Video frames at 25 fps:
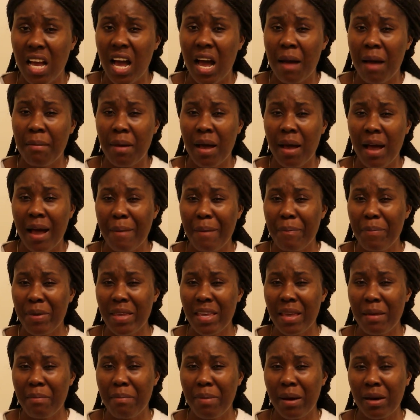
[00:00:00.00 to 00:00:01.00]
I'm
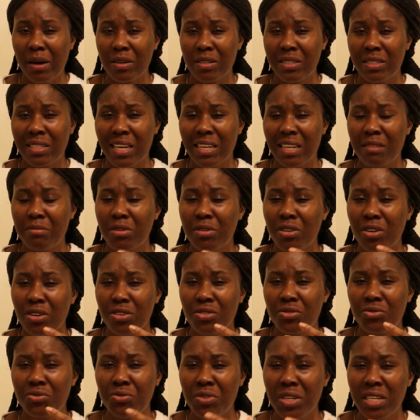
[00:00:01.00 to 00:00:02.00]
happy about that
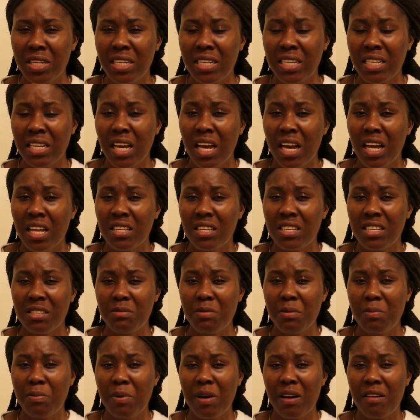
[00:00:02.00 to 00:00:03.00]
because really, these
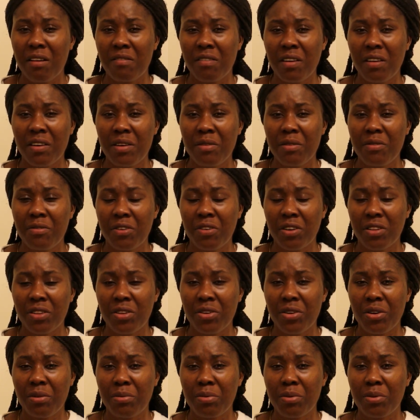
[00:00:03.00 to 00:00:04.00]
people are very
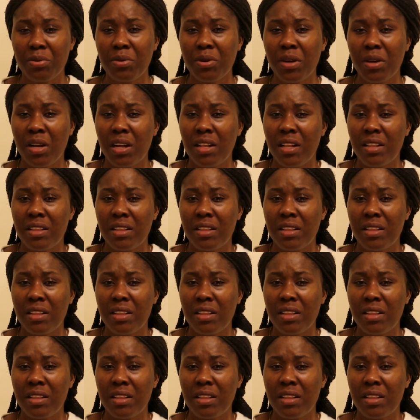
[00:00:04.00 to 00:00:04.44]
vulnerable.